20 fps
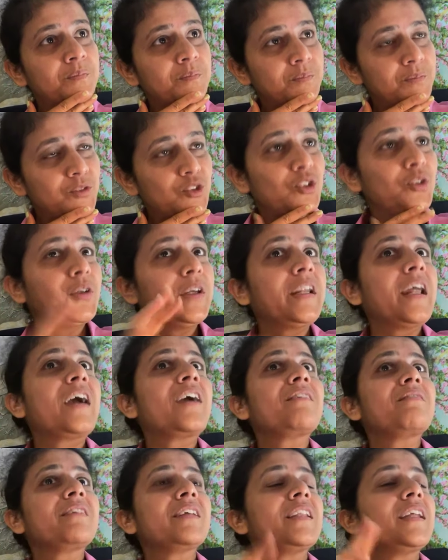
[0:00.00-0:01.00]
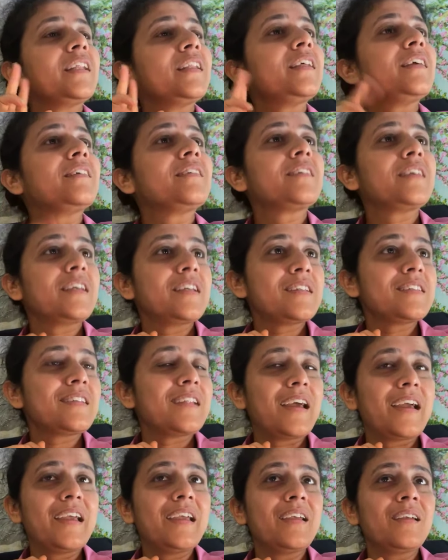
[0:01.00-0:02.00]
So in Ayurveda they says
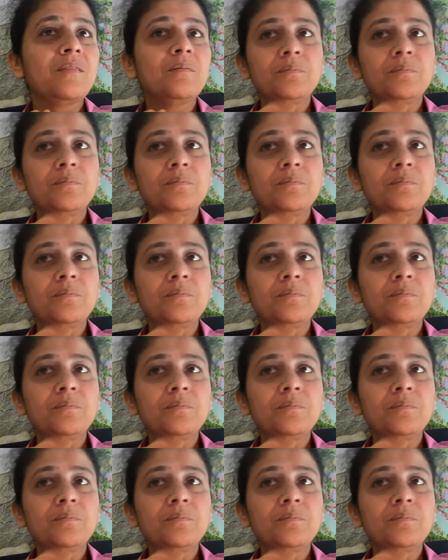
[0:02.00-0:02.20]
like,